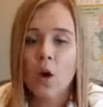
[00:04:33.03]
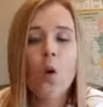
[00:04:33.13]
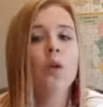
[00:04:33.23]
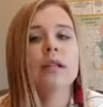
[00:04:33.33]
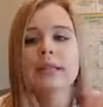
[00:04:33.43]

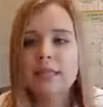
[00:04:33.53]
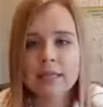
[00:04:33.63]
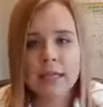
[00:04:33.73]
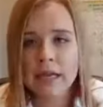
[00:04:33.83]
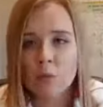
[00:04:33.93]
or the
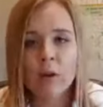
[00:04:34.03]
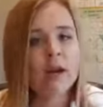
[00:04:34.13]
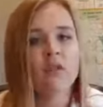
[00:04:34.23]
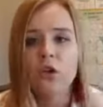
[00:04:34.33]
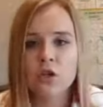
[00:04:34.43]
city,
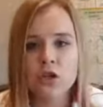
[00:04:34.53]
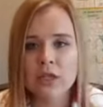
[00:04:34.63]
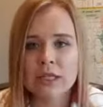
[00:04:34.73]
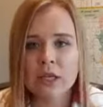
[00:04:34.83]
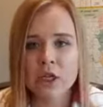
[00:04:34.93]
whatever your
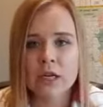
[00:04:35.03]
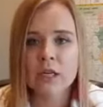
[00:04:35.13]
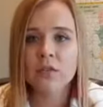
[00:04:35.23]
jurisdiction is.